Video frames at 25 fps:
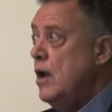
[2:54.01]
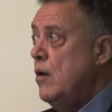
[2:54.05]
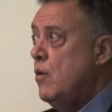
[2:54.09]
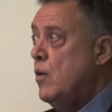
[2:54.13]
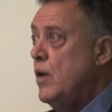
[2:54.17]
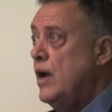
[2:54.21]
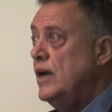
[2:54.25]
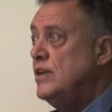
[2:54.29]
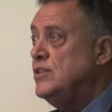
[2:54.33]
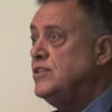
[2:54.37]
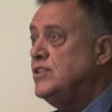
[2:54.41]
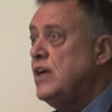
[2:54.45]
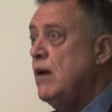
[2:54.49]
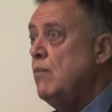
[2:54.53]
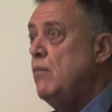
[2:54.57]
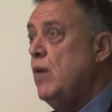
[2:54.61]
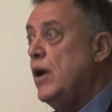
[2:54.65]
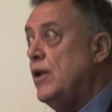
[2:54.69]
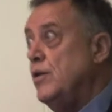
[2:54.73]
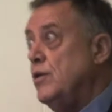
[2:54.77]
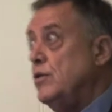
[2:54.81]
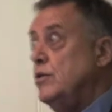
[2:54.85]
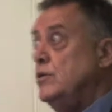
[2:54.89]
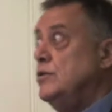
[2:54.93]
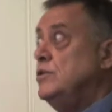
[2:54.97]
Whereas
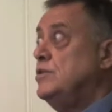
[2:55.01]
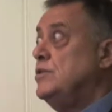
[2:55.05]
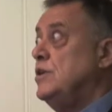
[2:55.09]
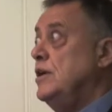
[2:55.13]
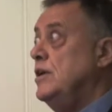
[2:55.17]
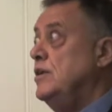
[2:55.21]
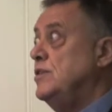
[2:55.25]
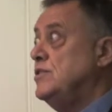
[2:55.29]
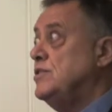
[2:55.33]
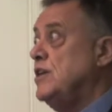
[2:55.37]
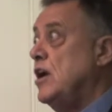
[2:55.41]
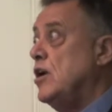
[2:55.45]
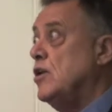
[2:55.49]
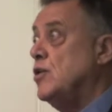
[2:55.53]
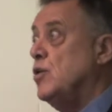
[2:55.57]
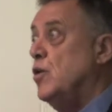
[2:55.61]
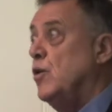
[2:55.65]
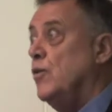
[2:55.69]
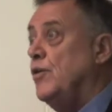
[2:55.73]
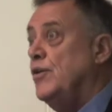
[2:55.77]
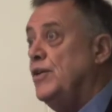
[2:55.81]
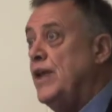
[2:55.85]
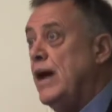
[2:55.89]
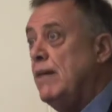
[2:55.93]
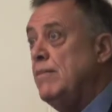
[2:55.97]
someone who's in
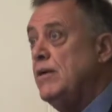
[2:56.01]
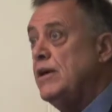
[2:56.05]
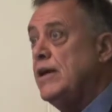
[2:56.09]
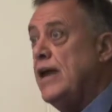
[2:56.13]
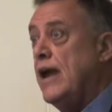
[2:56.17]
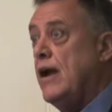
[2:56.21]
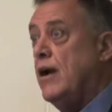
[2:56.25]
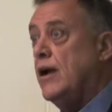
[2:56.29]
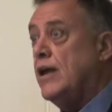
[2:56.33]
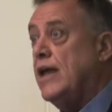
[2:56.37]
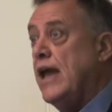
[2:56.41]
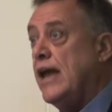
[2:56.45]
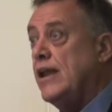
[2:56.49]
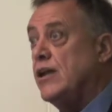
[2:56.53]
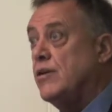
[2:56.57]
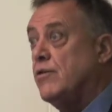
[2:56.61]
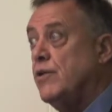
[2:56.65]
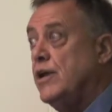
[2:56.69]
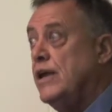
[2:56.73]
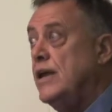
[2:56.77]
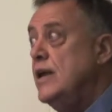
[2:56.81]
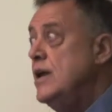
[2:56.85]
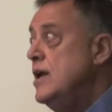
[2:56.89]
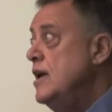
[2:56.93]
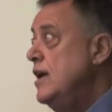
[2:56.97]
so-called the dumber
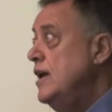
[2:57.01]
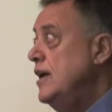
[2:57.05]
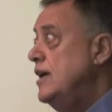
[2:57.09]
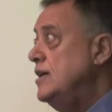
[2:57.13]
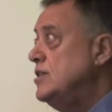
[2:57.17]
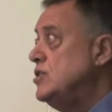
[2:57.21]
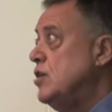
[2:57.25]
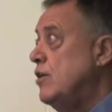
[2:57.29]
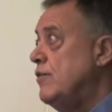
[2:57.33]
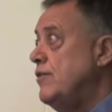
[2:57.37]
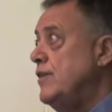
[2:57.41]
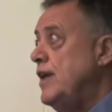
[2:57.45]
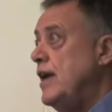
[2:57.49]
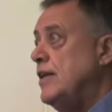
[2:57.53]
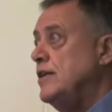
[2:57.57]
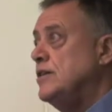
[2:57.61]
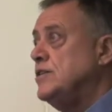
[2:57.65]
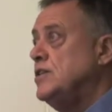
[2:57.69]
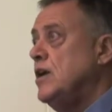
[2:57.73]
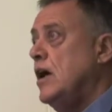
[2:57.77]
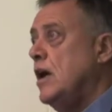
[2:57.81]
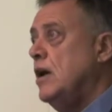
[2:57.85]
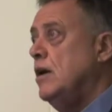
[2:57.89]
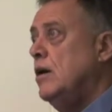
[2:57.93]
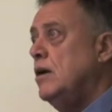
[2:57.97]
category is often out there
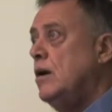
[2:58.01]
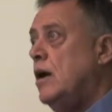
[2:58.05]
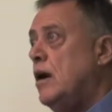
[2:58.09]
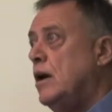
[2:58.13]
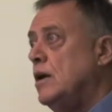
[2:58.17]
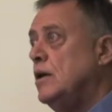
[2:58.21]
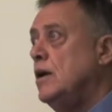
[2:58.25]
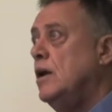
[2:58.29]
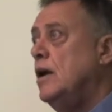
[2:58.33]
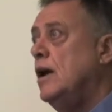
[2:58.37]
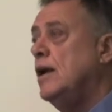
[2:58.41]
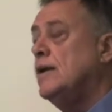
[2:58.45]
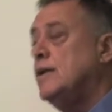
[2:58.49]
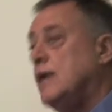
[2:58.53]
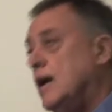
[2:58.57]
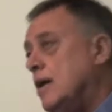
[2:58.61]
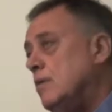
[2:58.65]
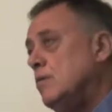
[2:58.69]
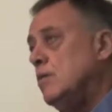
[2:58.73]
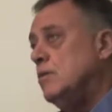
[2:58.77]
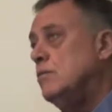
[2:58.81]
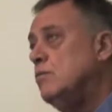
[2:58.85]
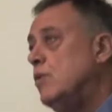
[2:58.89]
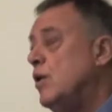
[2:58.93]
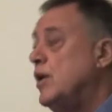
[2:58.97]
saying, oh yeah, okay,
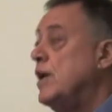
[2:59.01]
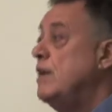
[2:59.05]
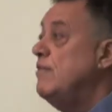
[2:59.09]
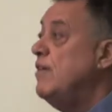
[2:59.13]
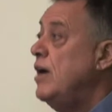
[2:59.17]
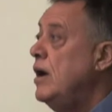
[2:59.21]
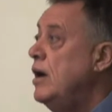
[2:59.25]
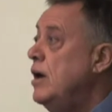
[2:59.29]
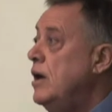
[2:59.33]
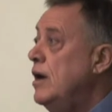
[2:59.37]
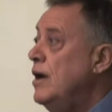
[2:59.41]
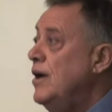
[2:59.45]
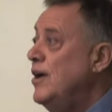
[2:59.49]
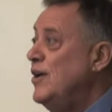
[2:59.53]
well, whatever.